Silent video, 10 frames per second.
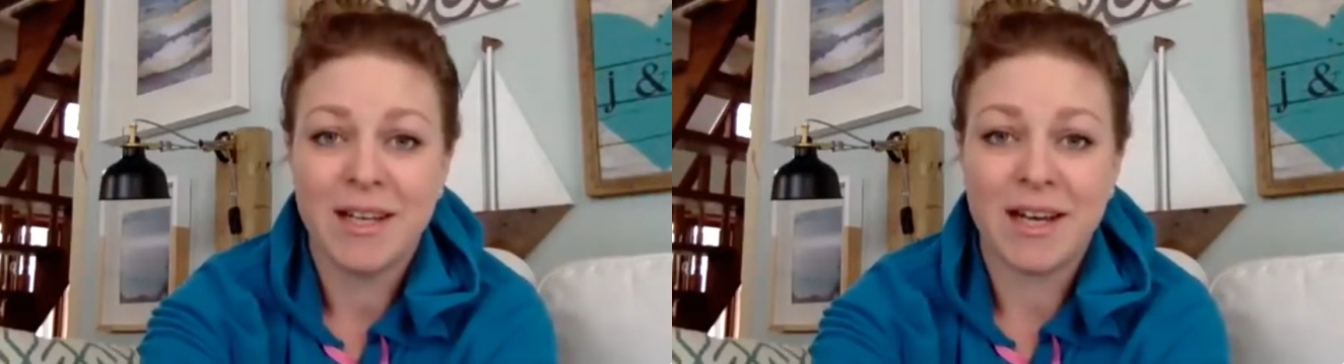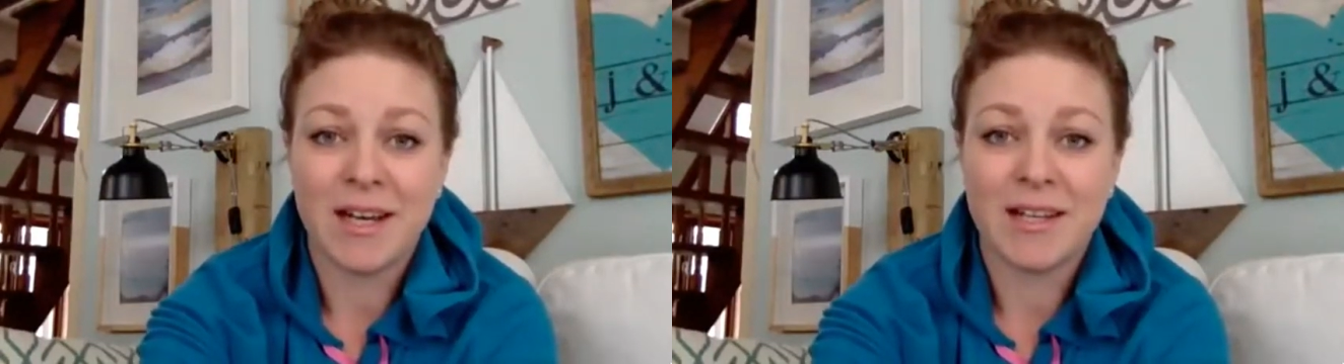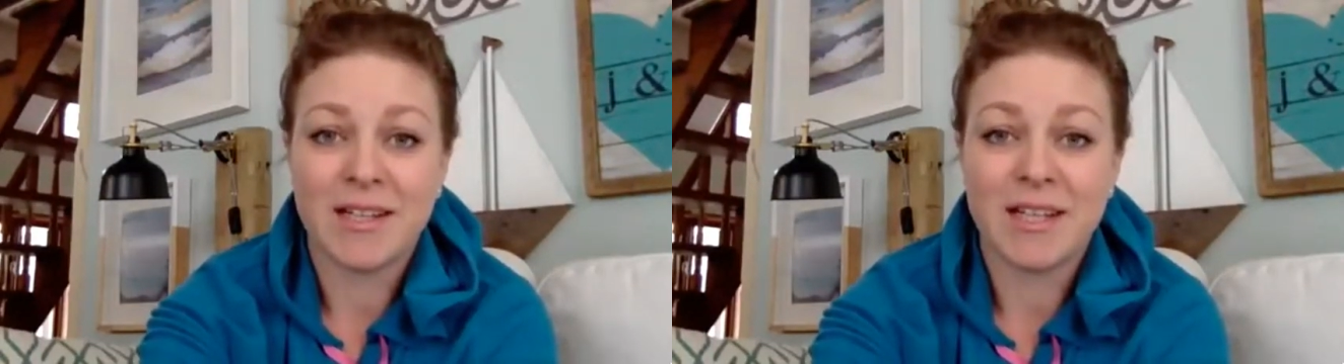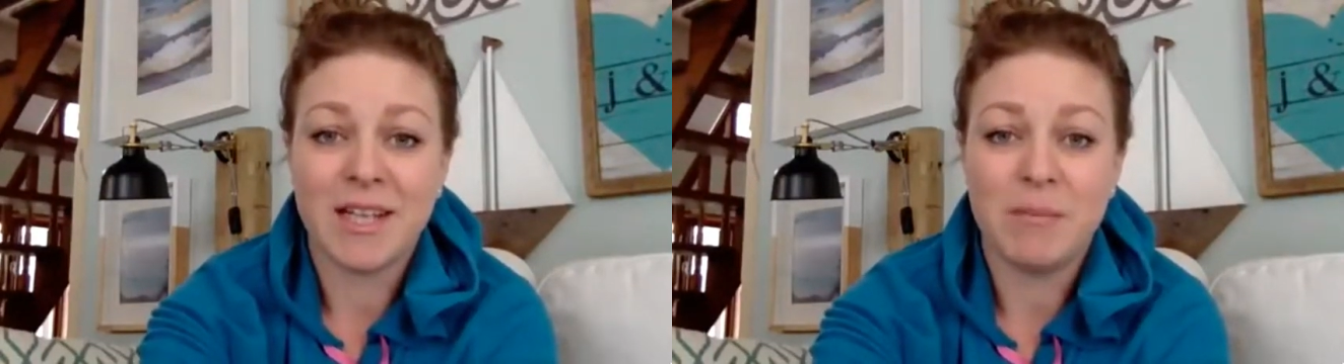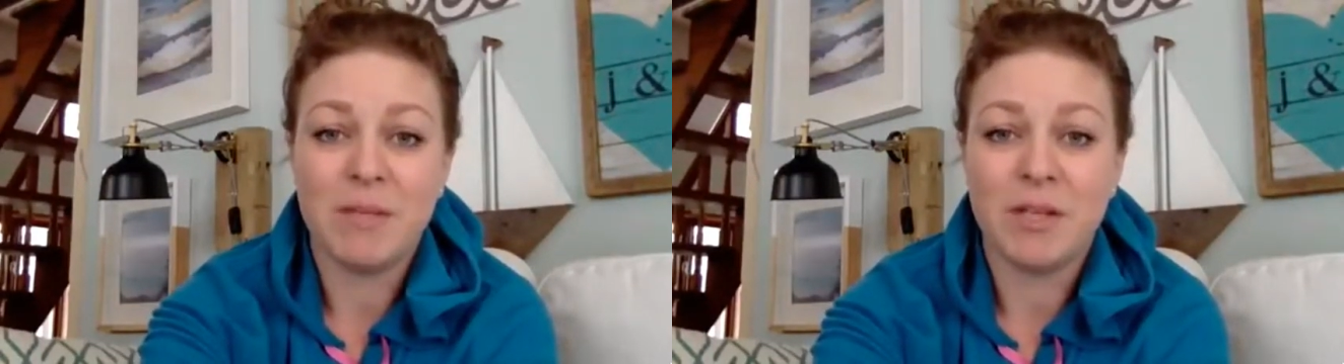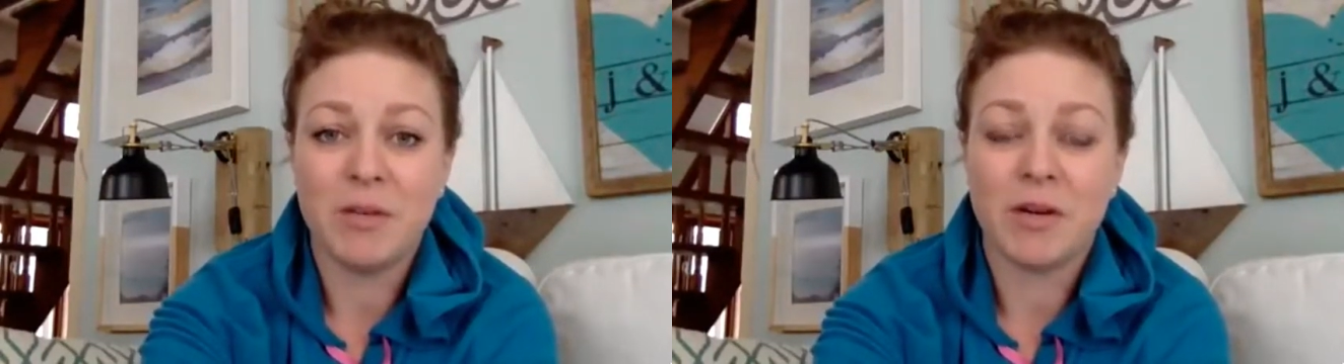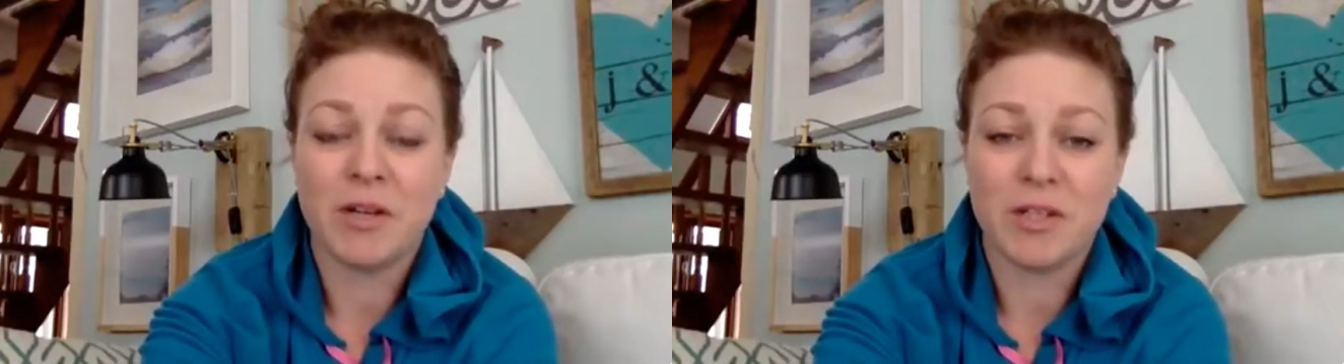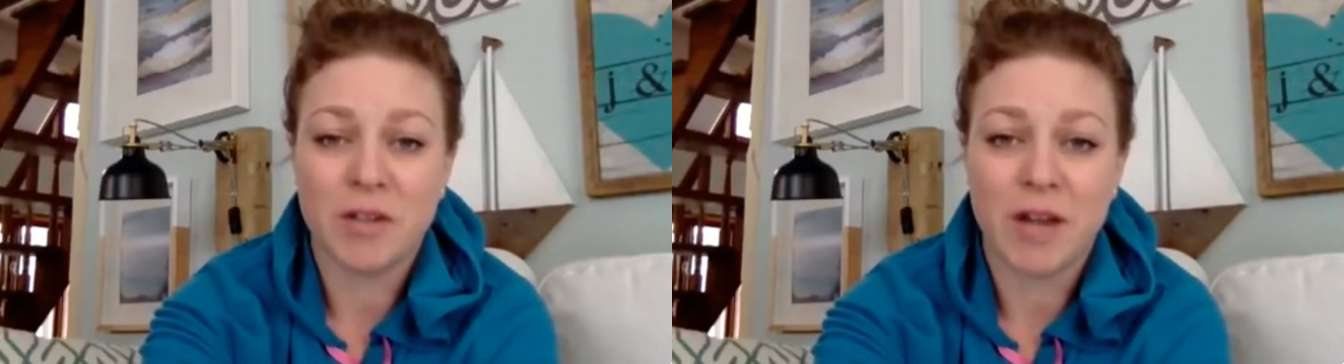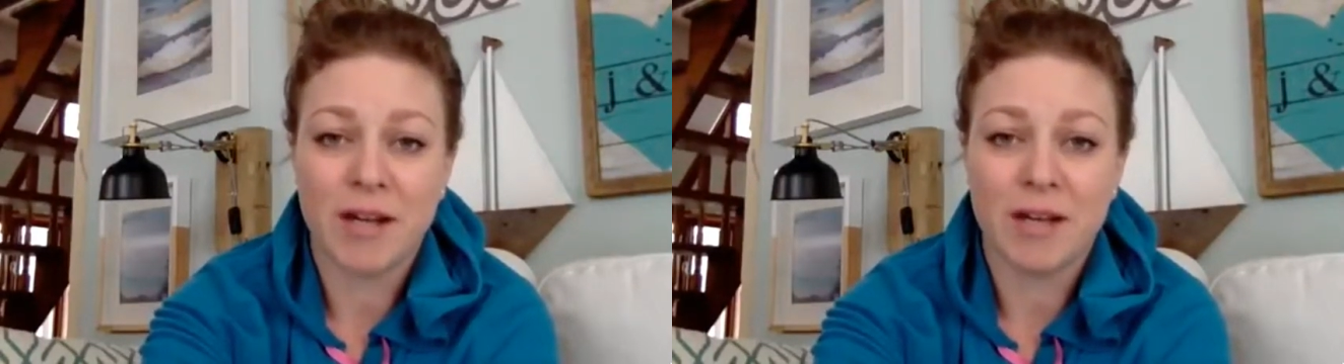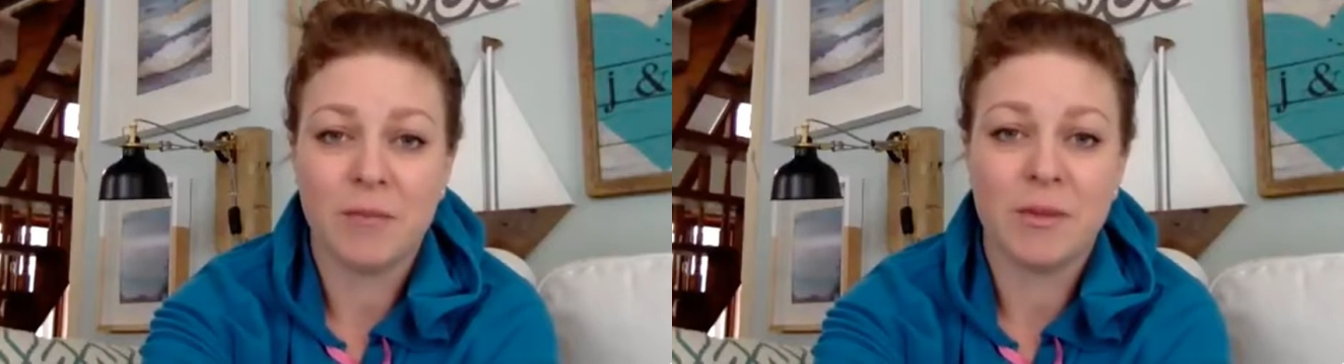and keeping you on
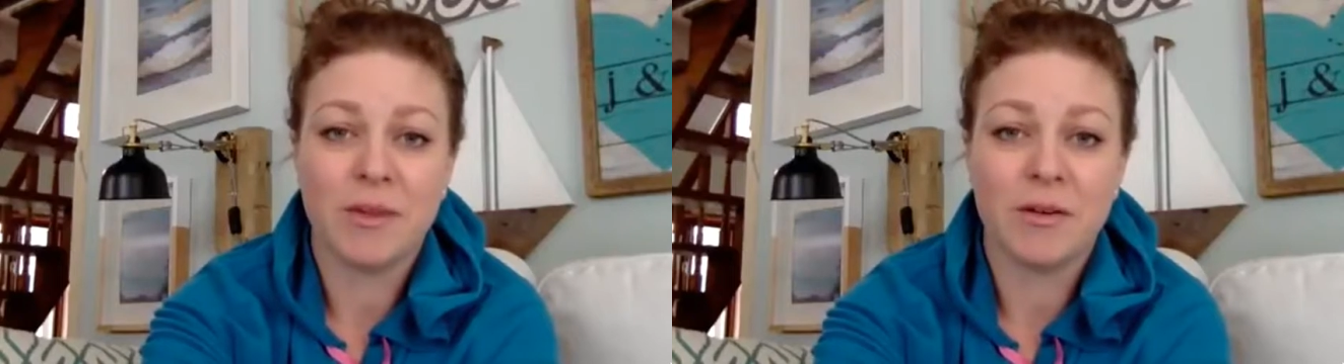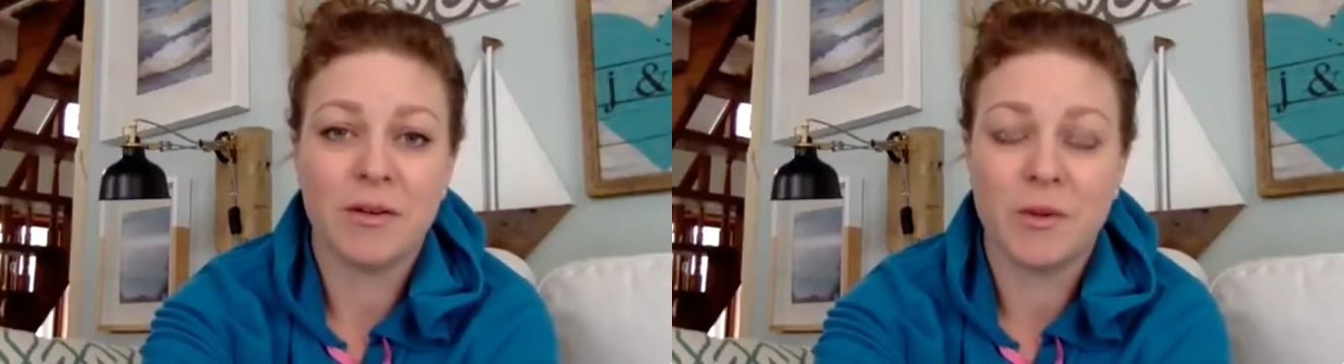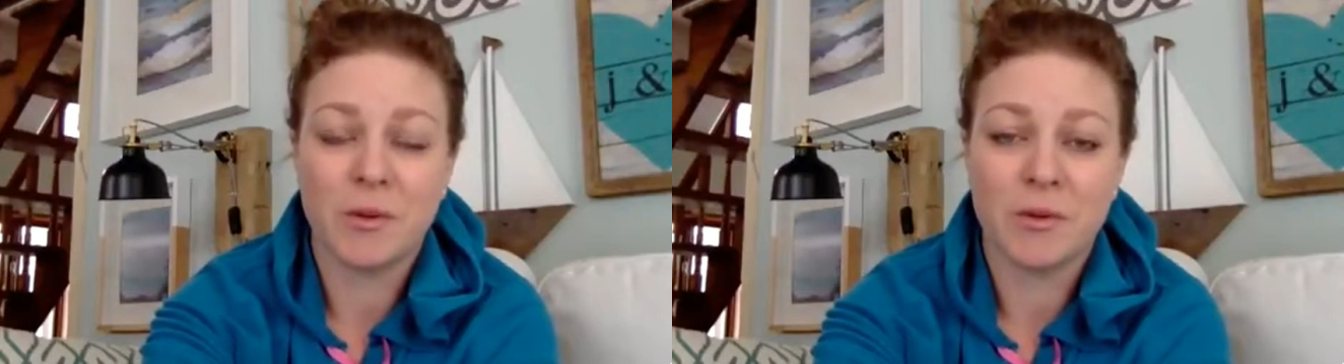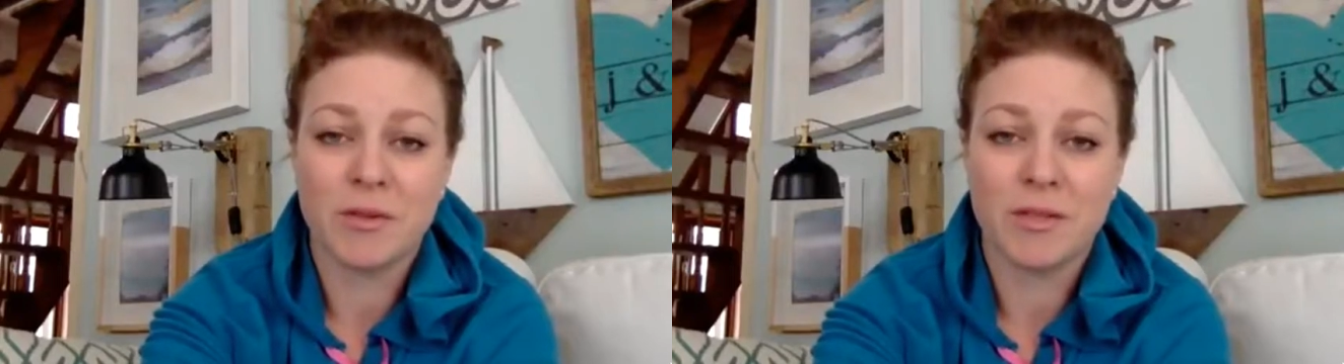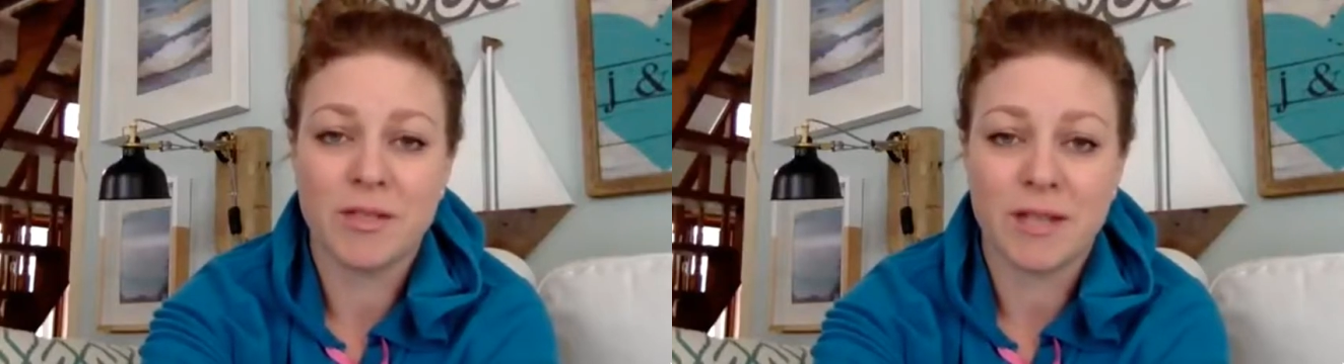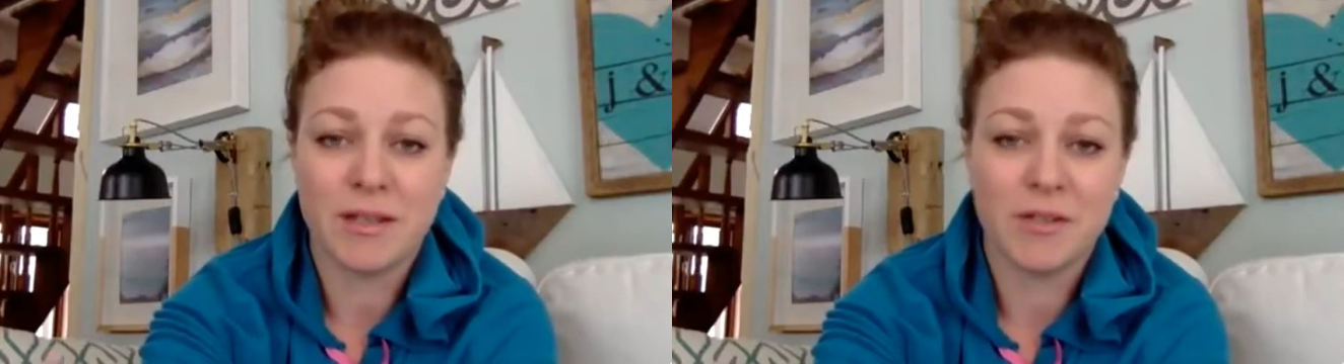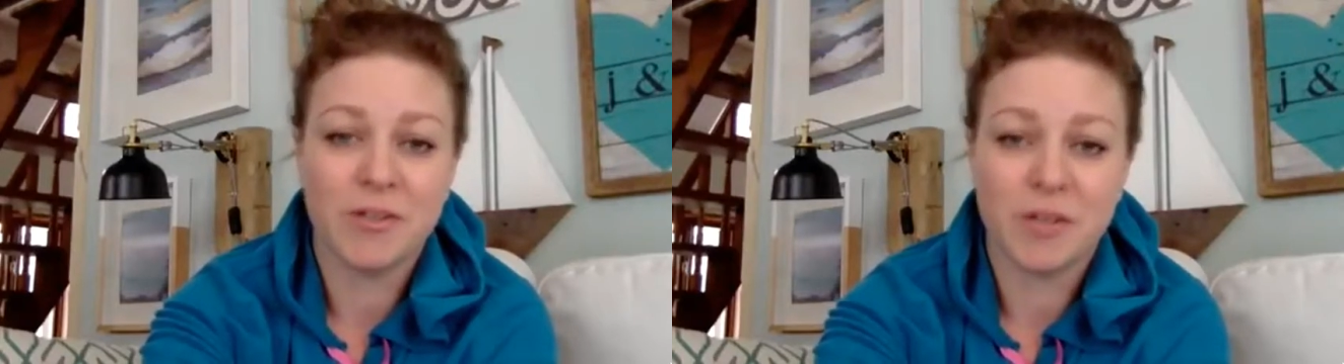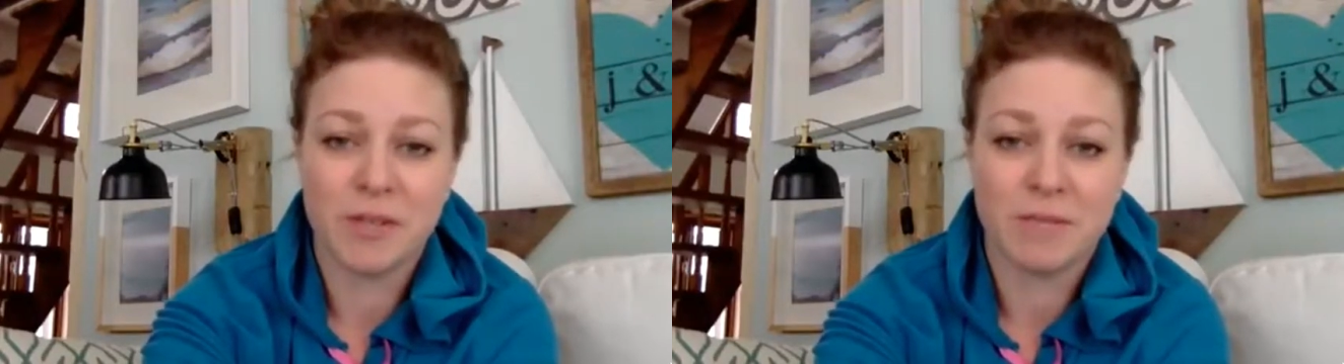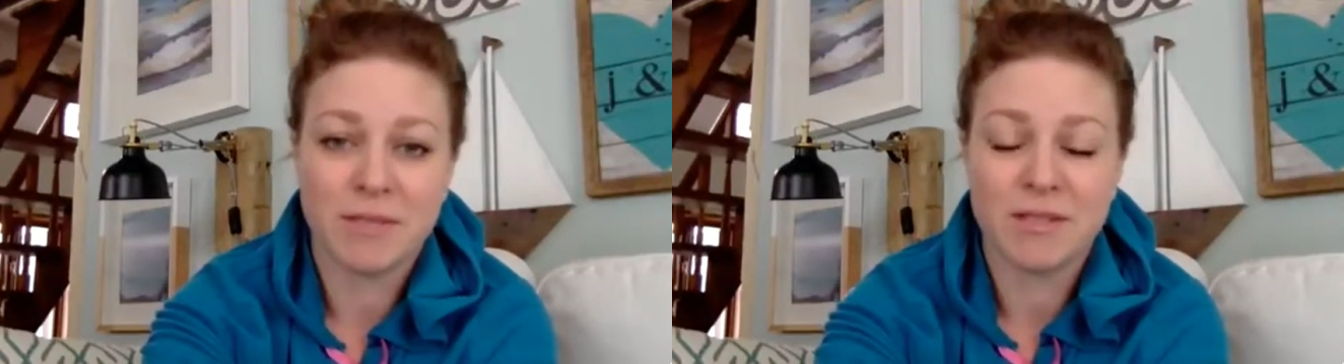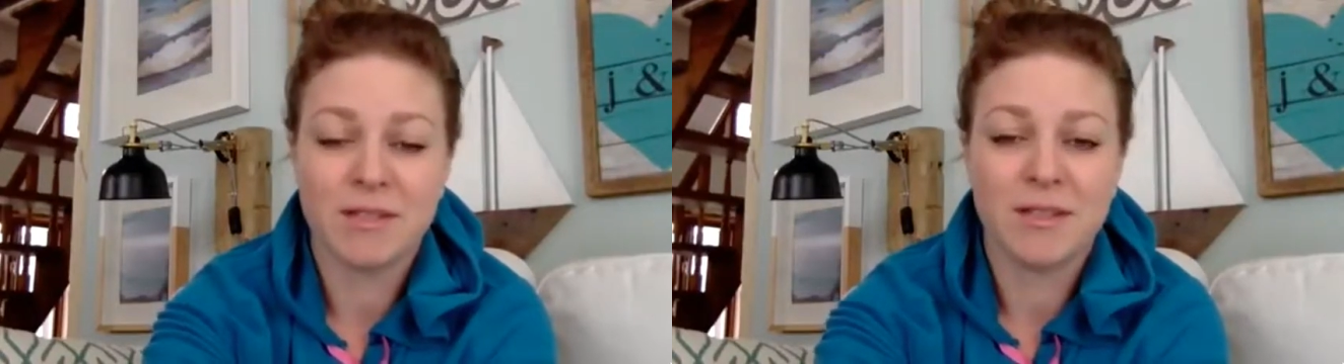track with your goals and your
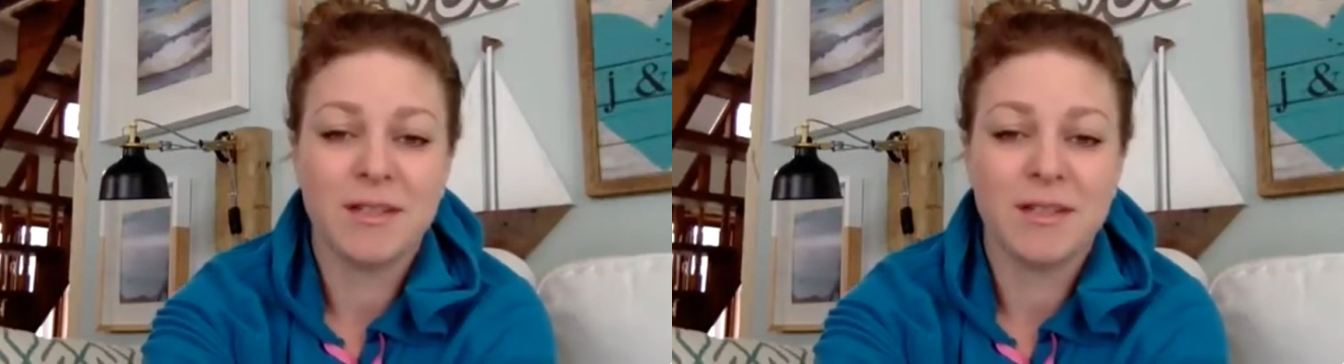dreams.